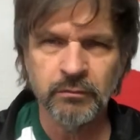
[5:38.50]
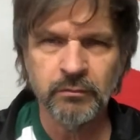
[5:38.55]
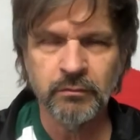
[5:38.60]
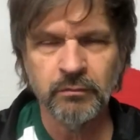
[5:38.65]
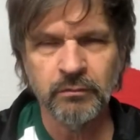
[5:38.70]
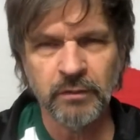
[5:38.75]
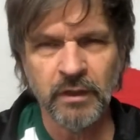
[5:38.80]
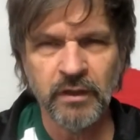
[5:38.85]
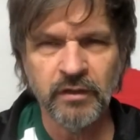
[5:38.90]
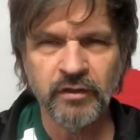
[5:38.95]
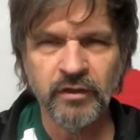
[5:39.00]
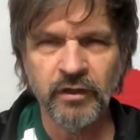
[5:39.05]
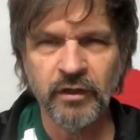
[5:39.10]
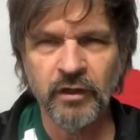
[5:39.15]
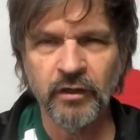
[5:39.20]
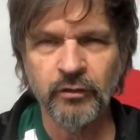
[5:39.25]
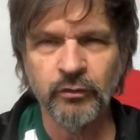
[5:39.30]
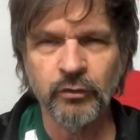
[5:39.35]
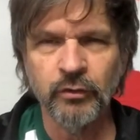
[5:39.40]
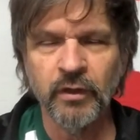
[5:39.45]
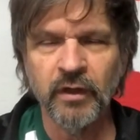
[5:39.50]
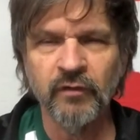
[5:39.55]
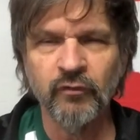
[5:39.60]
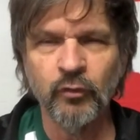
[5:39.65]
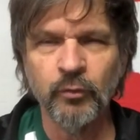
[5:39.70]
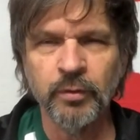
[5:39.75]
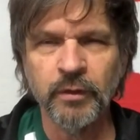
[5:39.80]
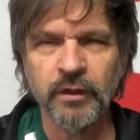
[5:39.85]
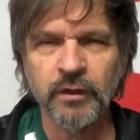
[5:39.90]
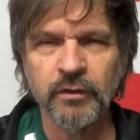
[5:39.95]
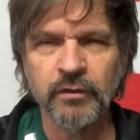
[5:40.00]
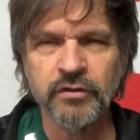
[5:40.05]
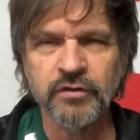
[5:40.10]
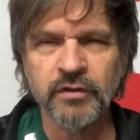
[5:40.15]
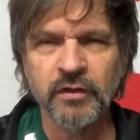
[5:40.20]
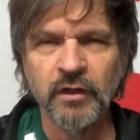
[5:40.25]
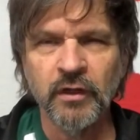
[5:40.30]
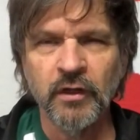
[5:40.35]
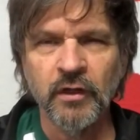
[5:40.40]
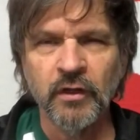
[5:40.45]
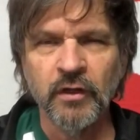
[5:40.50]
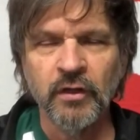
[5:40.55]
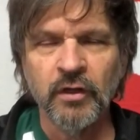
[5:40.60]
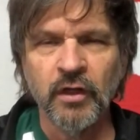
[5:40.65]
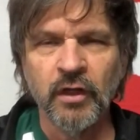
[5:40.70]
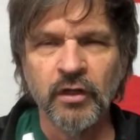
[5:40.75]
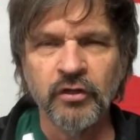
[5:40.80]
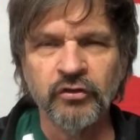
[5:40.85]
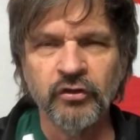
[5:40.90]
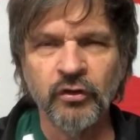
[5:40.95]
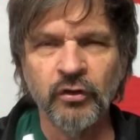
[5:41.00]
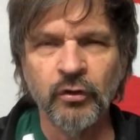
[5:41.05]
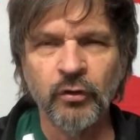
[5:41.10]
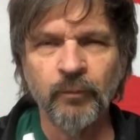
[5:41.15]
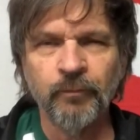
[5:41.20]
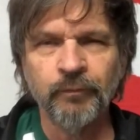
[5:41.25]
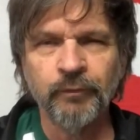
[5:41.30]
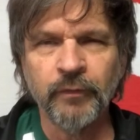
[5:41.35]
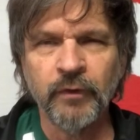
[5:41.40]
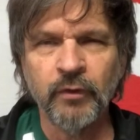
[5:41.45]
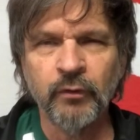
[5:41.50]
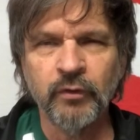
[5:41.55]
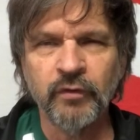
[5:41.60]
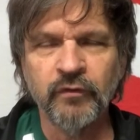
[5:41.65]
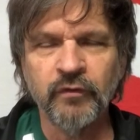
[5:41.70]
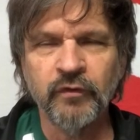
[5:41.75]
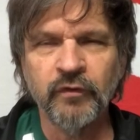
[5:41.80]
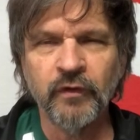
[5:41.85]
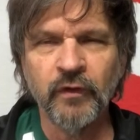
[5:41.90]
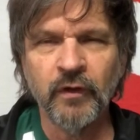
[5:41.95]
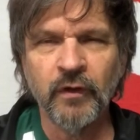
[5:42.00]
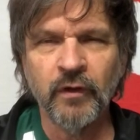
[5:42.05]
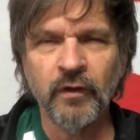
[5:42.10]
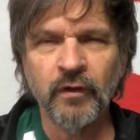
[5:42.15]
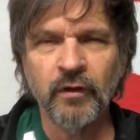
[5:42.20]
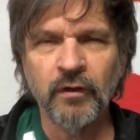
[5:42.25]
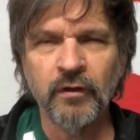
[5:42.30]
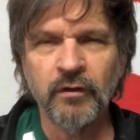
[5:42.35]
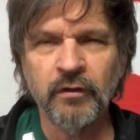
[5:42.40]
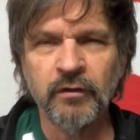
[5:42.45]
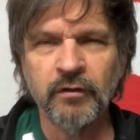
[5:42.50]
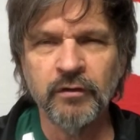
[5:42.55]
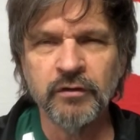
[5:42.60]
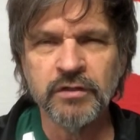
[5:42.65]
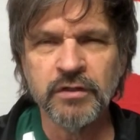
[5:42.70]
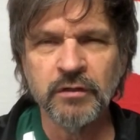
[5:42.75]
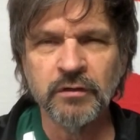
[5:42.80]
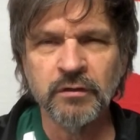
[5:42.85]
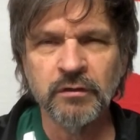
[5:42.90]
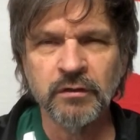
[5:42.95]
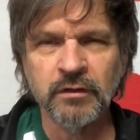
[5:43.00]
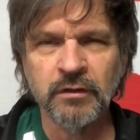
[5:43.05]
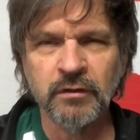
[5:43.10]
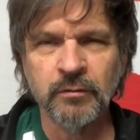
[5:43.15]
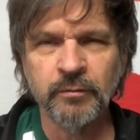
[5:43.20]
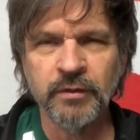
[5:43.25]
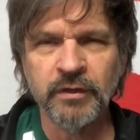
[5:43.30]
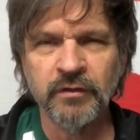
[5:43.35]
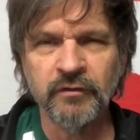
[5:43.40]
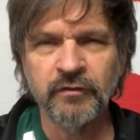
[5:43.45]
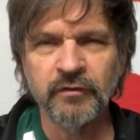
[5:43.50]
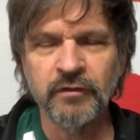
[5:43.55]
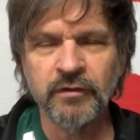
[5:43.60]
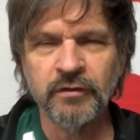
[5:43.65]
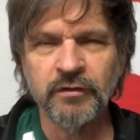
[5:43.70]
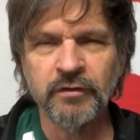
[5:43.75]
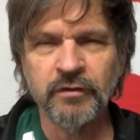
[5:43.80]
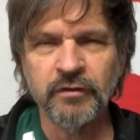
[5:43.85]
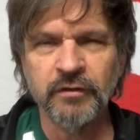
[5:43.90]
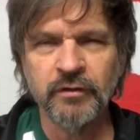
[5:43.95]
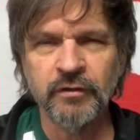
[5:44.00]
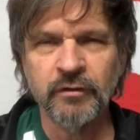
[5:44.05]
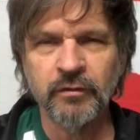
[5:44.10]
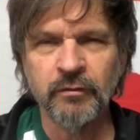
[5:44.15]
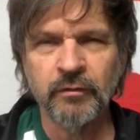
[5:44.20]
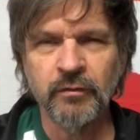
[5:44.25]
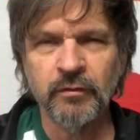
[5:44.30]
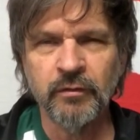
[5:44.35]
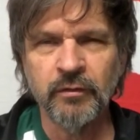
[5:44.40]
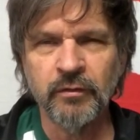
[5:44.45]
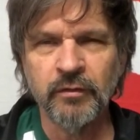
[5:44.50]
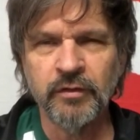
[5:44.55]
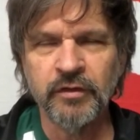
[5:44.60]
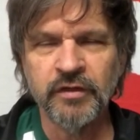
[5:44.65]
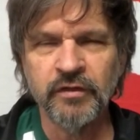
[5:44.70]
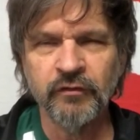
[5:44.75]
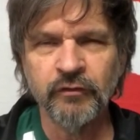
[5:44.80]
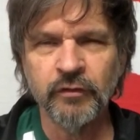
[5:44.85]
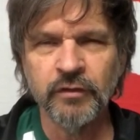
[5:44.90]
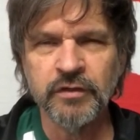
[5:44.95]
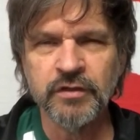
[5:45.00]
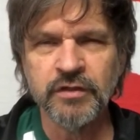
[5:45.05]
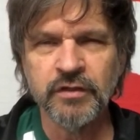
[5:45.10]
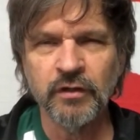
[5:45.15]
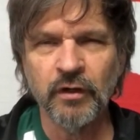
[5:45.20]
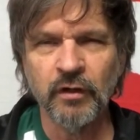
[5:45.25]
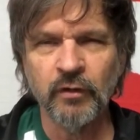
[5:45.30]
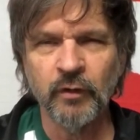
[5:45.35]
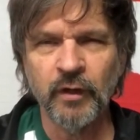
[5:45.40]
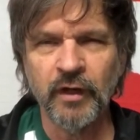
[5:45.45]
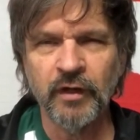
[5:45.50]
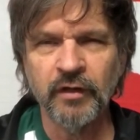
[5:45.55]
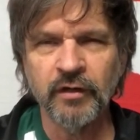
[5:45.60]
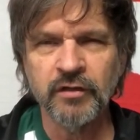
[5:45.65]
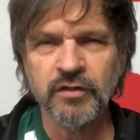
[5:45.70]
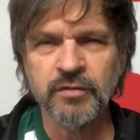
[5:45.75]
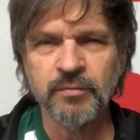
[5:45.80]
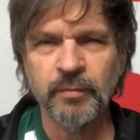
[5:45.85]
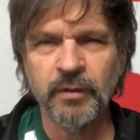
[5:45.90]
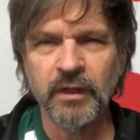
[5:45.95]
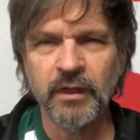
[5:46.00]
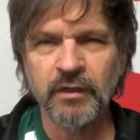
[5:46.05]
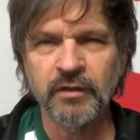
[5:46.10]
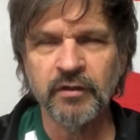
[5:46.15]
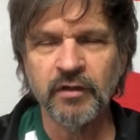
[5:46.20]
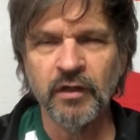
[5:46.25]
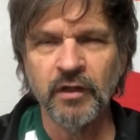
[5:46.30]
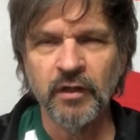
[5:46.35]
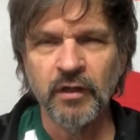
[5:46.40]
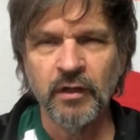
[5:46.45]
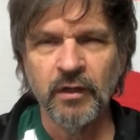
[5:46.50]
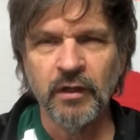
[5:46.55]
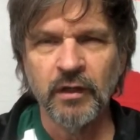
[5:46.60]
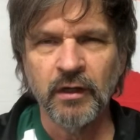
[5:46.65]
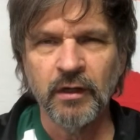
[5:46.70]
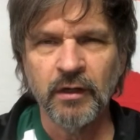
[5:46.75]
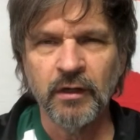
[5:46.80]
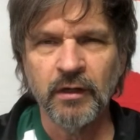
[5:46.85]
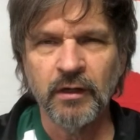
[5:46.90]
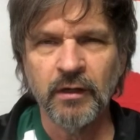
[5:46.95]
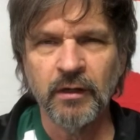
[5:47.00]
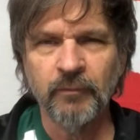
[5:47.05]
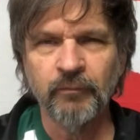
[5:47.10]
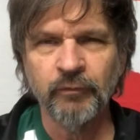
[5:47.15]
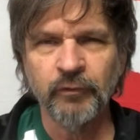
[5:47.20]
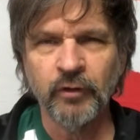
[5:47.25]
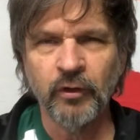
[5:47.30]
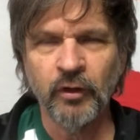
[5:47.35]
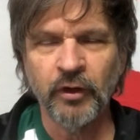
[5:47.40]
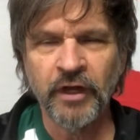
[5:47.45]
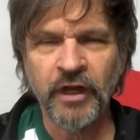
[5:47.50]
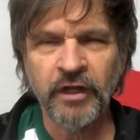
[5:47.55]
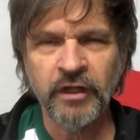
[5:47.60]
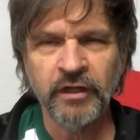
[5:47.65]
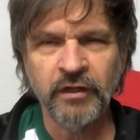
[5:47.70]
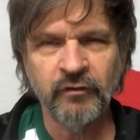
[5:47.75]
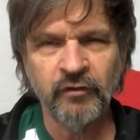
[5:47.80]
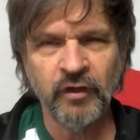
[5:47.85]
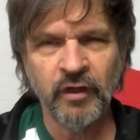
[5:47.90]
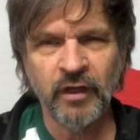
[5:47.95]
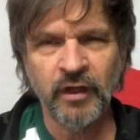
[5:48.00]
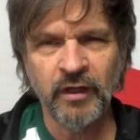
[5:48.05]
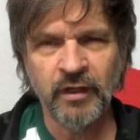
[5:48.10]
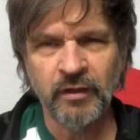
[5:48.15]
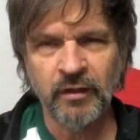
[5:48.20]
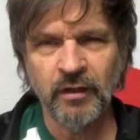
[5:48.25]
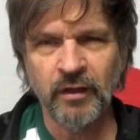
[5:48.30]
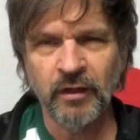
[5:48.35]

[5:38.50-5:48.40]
1800 level players. So there's a little bit of a difference in our ratings, but on any given day,